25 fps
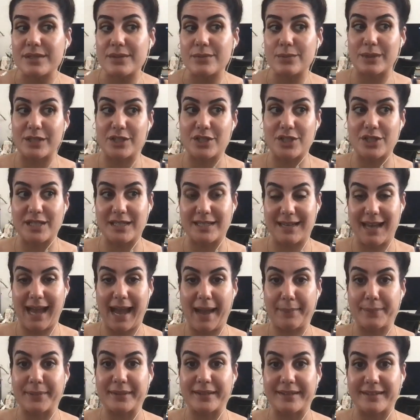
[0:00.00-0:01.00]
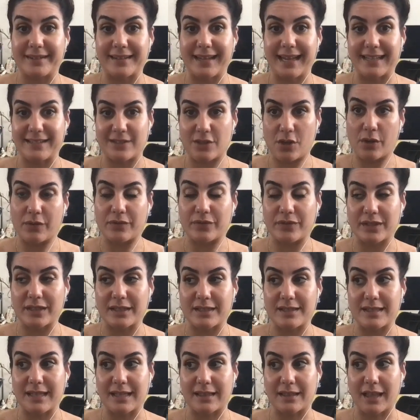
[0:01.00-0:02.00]
which didn't happen as often
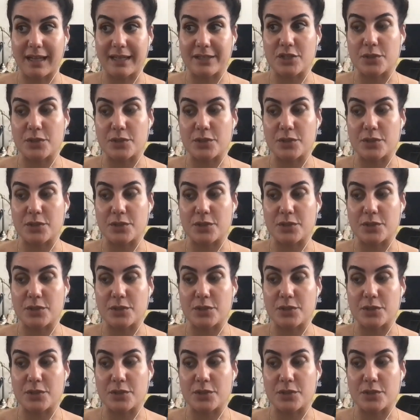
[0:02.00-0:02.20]
as I'd like